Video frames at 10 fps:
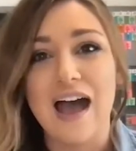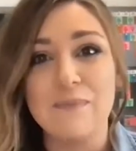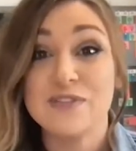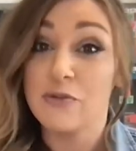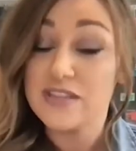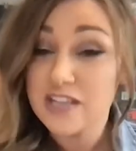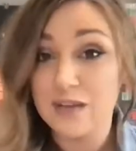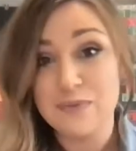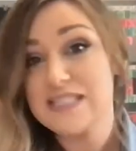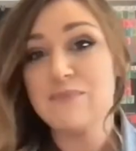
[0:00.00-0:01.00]
So, this
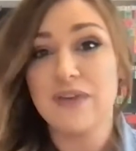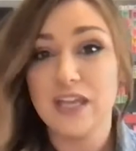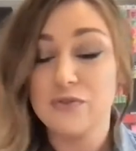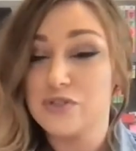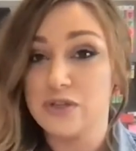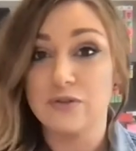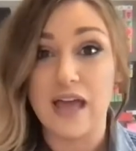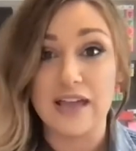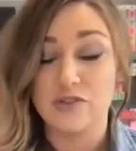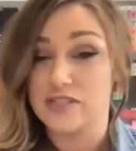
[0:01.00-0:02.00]
could be something you do
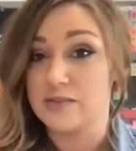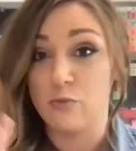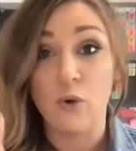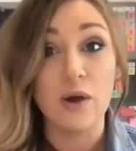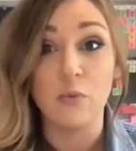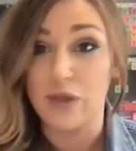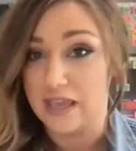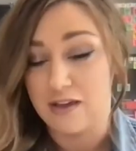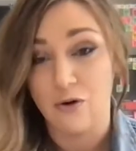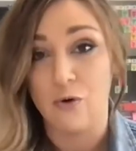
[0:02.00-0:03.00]
like just 1
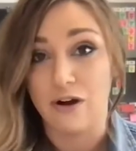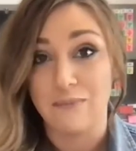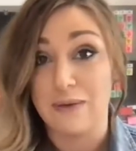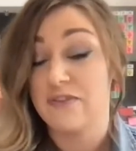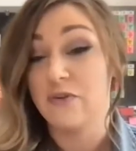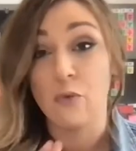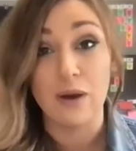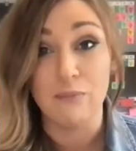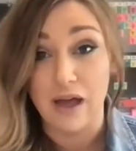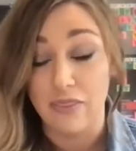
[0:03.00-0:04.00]
week or maybe for
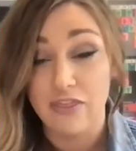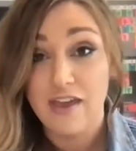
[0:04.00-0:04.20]
1 month.